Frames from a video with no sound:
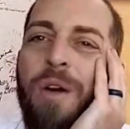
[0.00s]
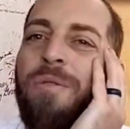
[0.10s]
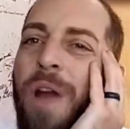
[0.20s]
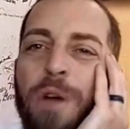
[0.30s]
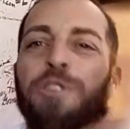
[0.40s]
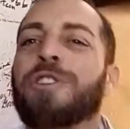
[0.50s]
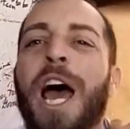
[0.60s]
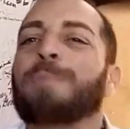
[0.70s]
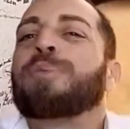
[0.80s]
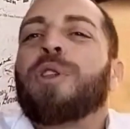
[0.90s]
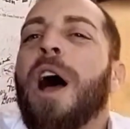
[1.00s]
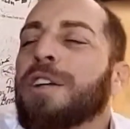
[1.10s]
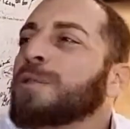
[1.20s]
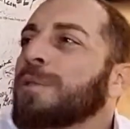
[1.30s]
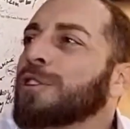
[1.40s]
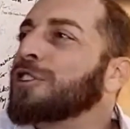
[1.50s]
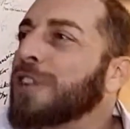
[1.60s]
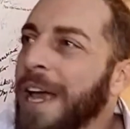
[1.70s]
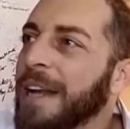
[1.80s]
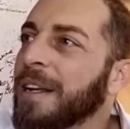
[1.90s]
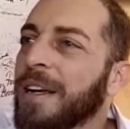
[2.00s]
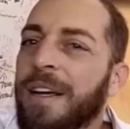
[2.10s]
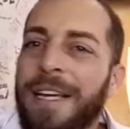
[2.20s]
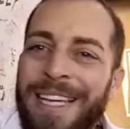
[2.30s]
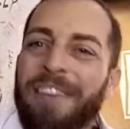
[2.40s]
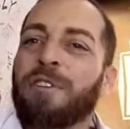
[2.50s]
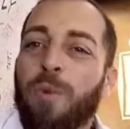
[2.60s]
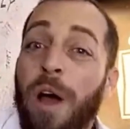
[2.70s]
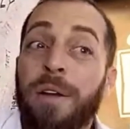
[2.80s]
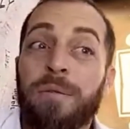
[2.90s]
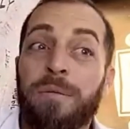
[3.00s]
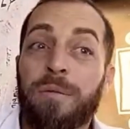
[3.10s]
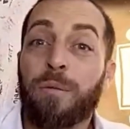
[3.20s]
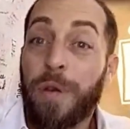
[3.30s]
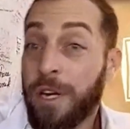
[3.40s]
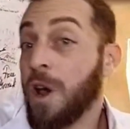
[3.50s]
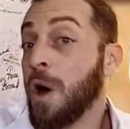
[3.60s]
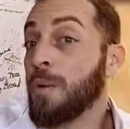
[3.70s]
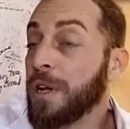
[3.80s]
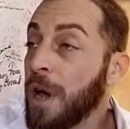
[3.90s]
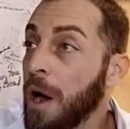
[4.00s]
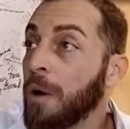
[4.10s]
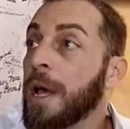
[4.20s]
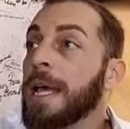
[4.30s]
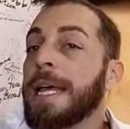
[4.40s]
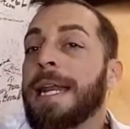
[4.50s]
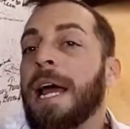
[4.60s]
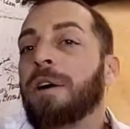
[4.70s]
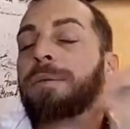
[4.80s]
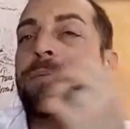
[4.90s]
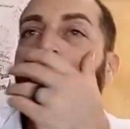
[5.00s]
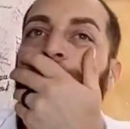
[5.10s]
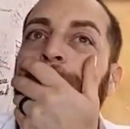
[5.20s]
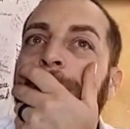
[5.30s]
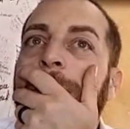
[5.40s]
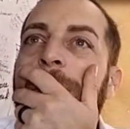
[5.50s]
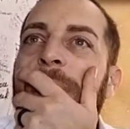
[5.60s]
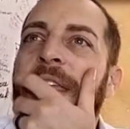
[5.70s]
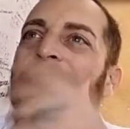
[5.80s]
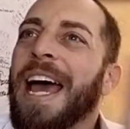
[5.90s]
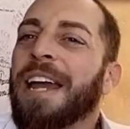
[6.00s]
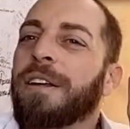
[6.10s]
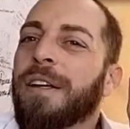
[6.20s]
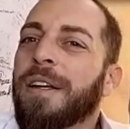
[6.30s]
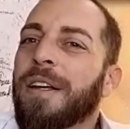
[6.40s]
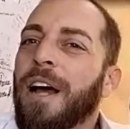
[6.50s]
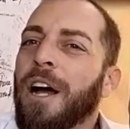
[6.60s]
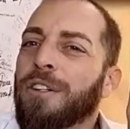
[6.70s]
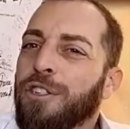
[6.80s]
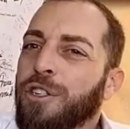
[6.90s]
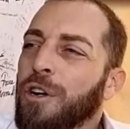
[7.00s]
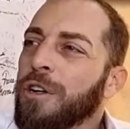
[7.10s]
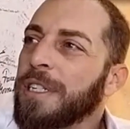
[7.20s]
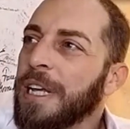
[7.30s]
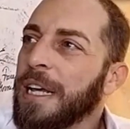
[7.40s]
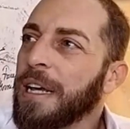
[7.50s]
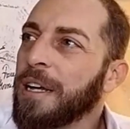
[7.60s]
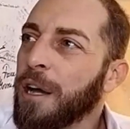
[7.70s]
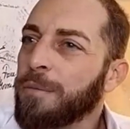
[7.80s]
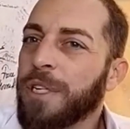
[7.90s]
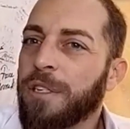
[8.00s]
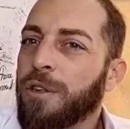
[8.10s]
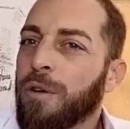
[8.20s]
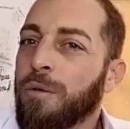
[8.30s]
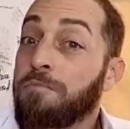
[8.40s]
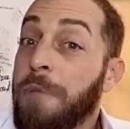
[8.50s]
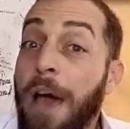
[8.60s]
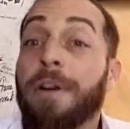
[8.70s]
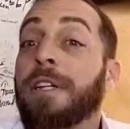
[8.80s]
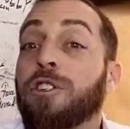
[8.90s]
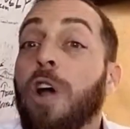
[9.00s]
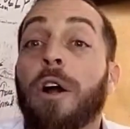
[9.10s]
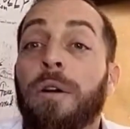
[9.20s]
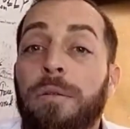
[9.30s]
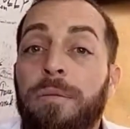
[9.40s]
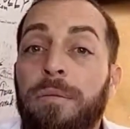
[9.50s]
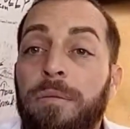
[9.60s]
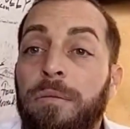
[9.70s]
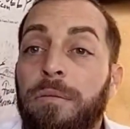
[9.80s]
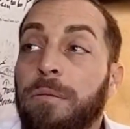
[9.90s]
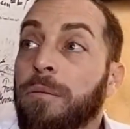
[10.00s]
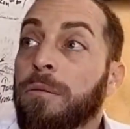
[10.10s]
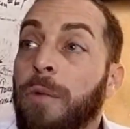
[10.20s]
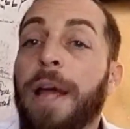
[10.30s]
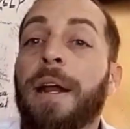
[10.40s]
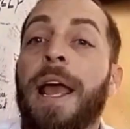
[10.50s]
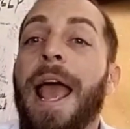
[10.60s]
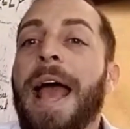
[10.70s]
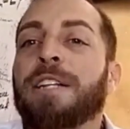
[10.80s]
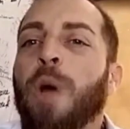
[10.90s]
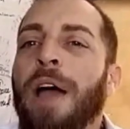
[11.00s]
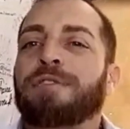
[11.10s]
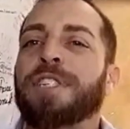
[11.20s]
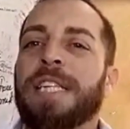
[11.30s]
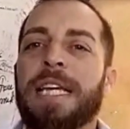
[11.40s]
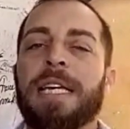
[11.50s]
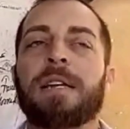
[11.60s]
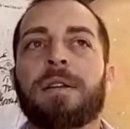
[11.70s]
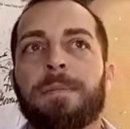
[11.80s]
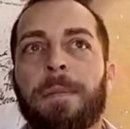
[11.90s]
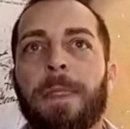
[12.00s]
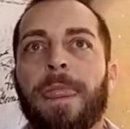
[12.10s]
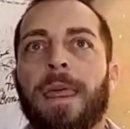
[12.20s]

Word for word: no, no, just not plausible shit given what we know we know. Now, that uncertainty comes into how did it start? Right. And so I've seen